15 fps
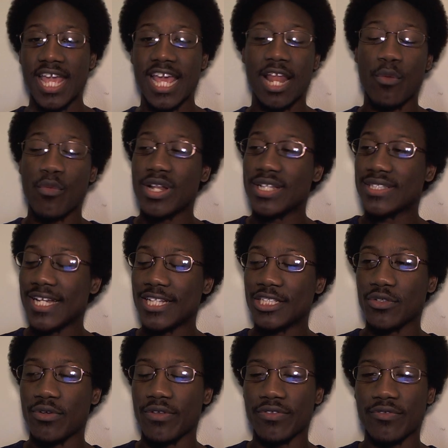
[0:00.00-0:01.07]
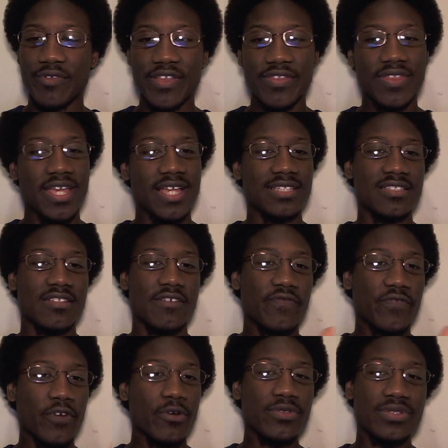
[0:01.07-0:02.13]
And I want to touch on three things. The
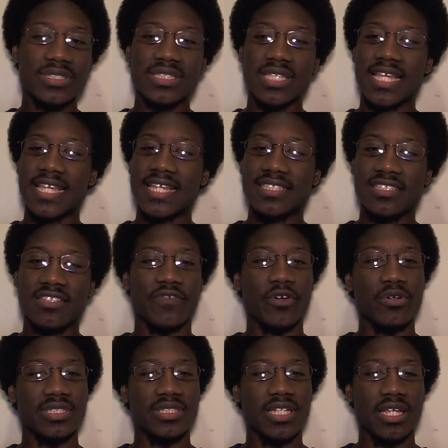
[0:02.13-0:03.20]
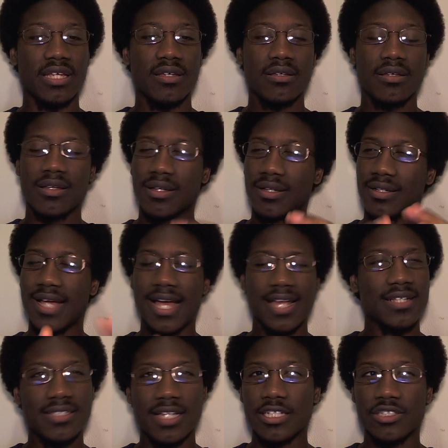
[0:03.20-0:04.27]
first is diversity.
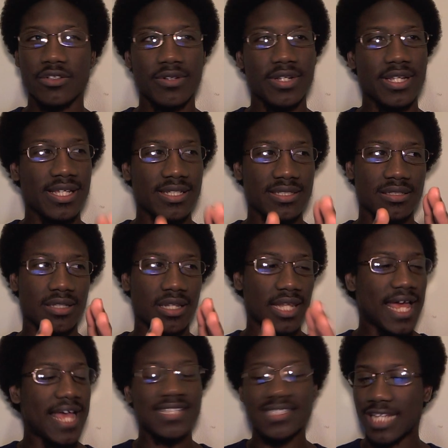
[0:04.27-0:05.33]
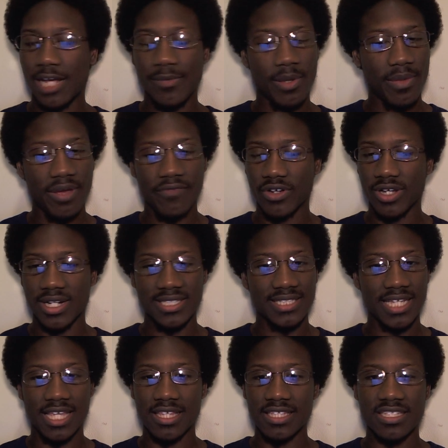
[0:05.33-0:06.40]
Gotta touch on this. Last time I'm ever gonna
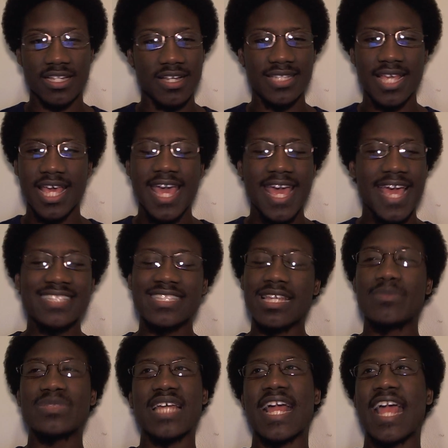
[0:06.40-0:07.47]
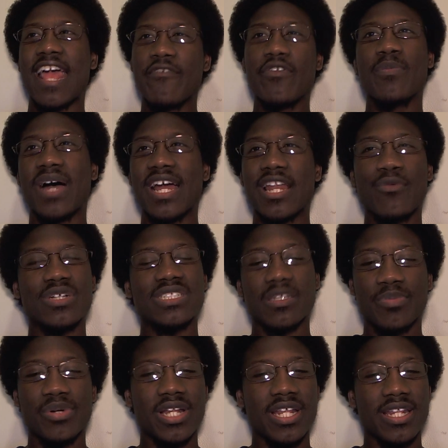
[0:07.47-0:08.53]
say this, cause it seems like everybody wants
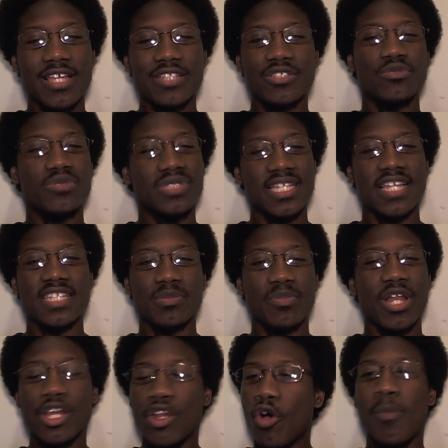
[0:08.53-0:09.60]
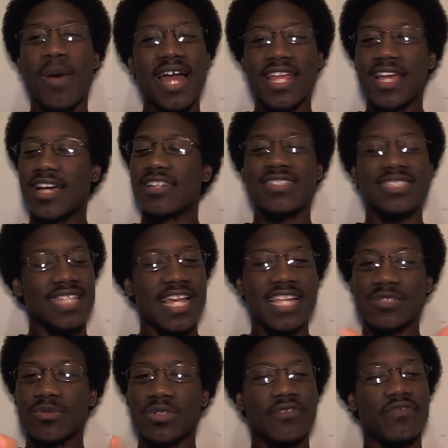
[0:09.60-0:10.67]
to put in their two cents, but nobody
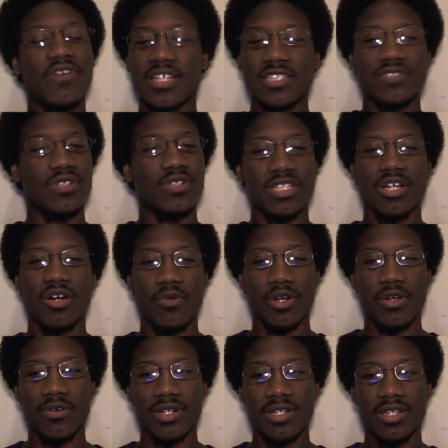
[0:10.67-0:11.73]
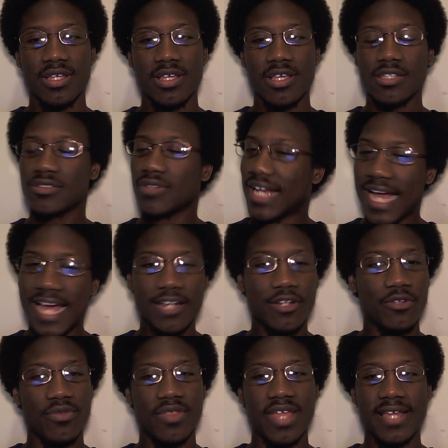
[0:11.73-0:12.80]
understands what the fuck is really going on. So I gotta
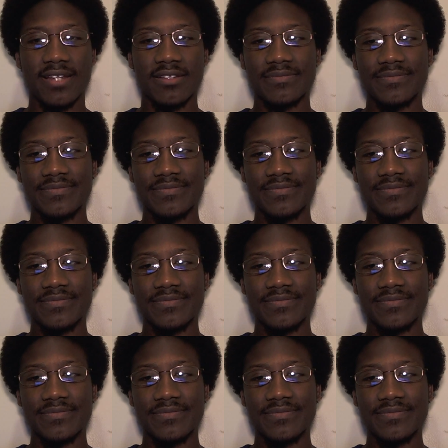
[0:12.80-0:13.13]
do that.